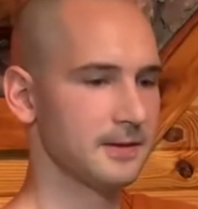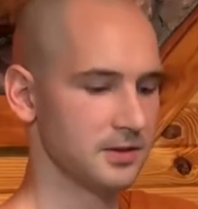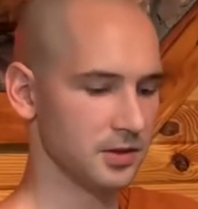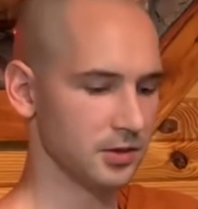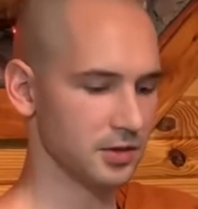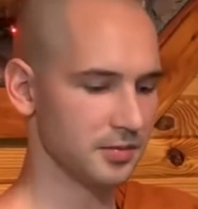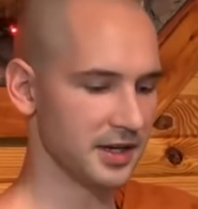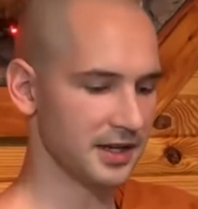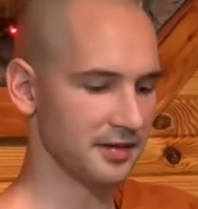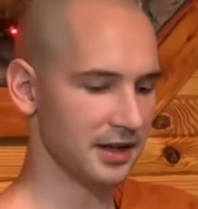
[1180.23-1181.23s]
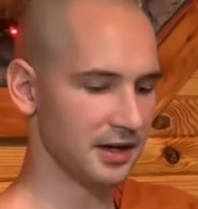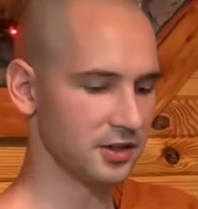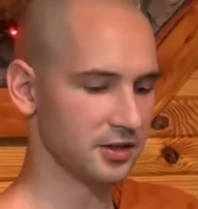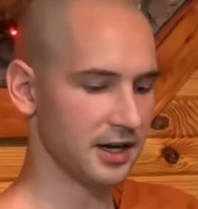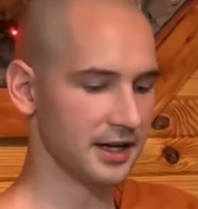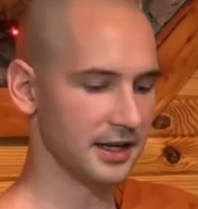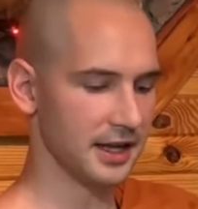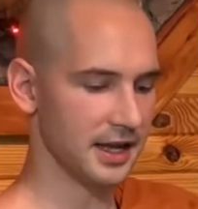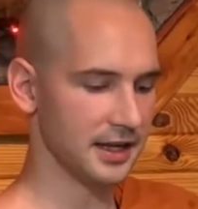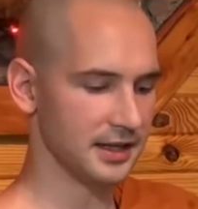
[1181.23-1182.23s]
So you might give that a
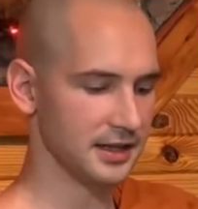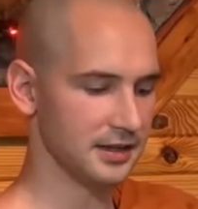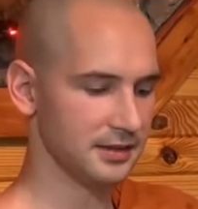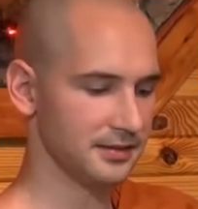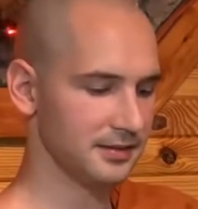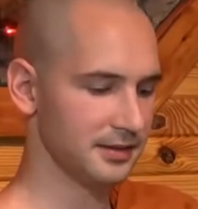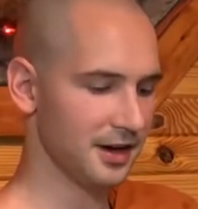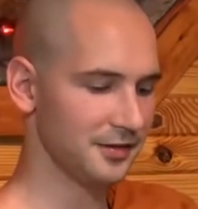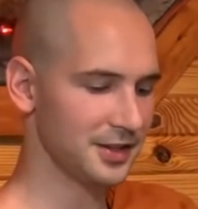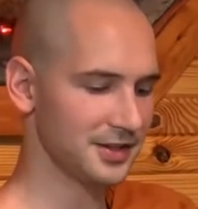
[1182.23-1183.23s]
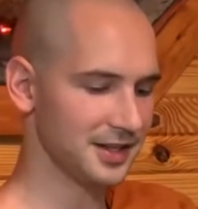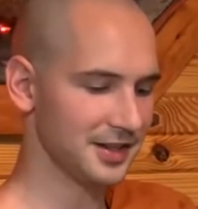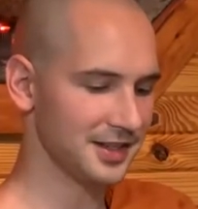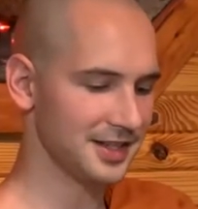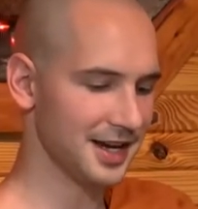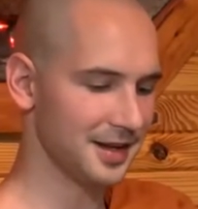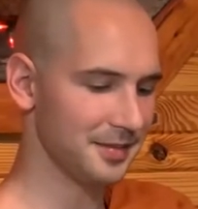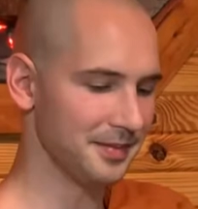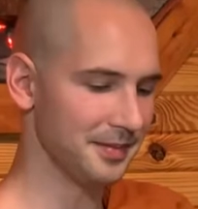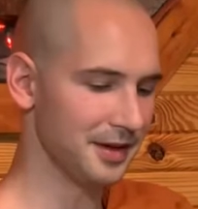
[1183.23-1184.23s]
try. And obviously, at the
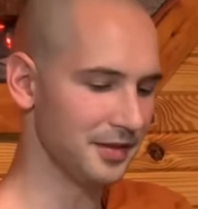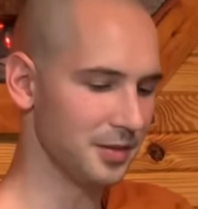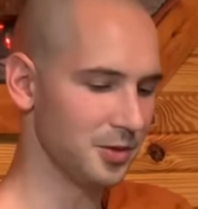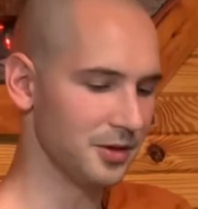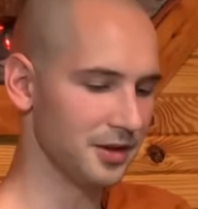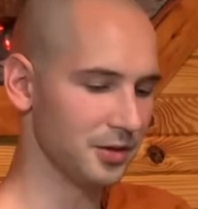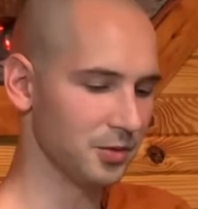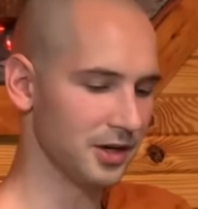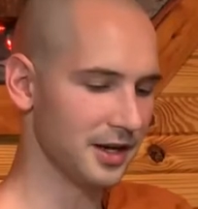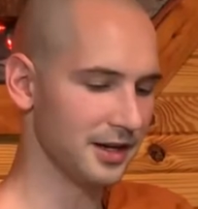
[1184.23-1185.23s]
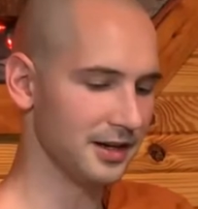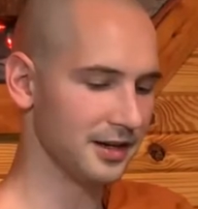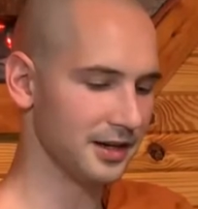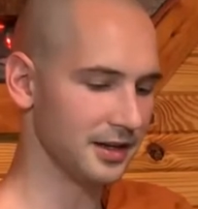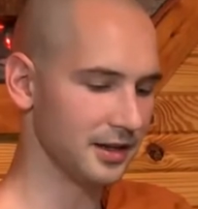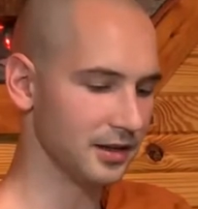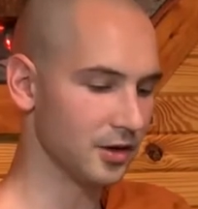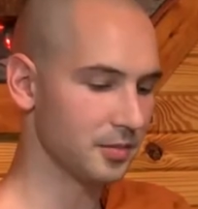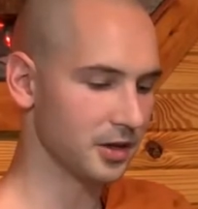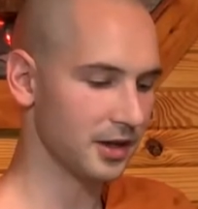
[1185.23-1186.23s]
time of the Buddha, there were not
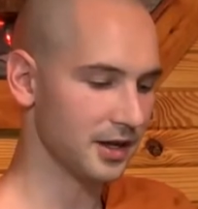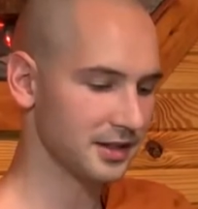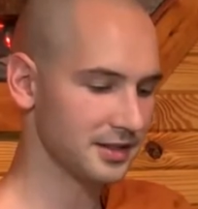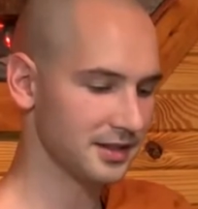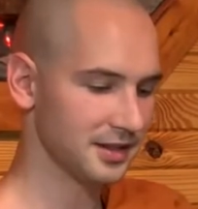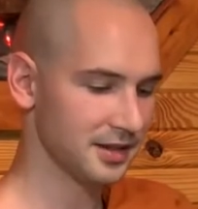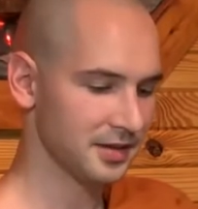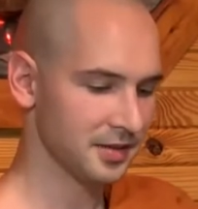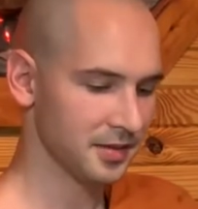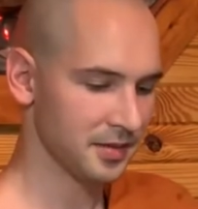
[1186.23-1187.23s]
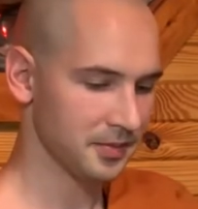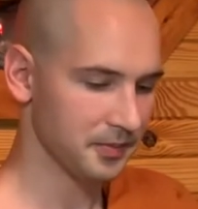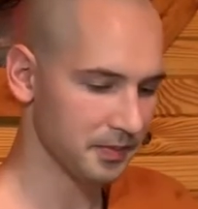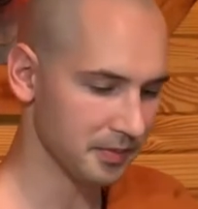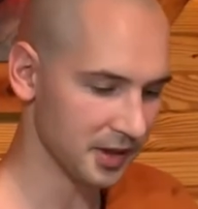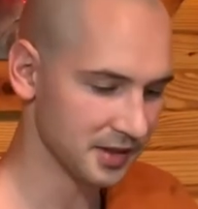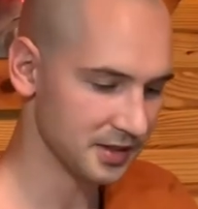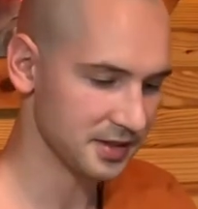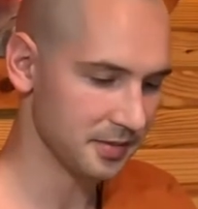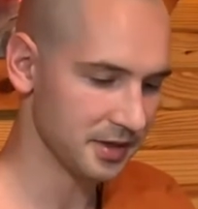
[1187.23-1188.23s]
alarm clocks, but this
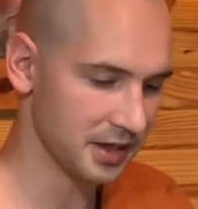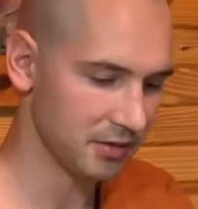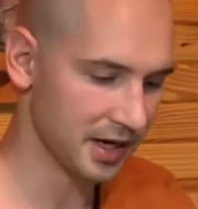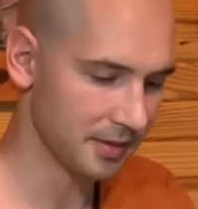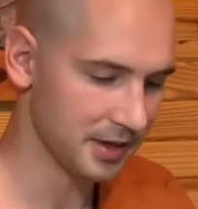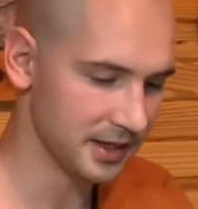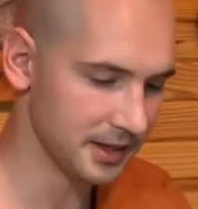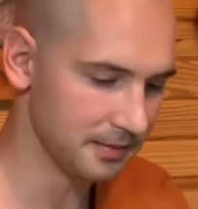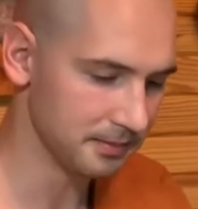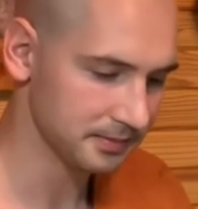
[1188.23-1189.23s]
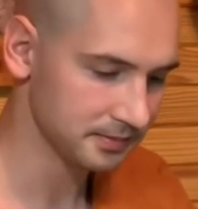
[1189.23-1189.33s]
is something he recommended.